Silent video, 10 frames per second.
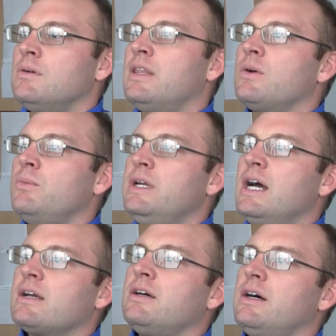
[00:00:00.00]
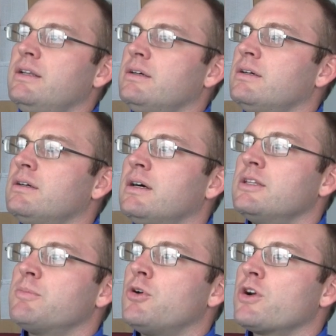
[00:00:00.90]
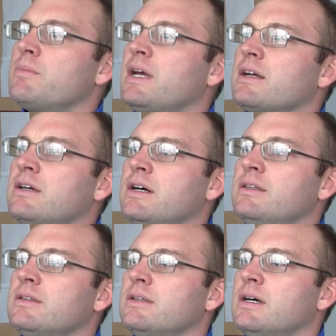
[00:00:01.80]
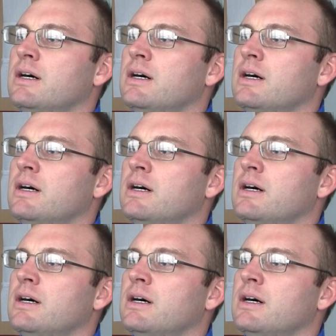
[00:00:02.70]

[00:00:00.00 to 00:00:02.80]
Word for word: I think we got cut. I think the program got cut,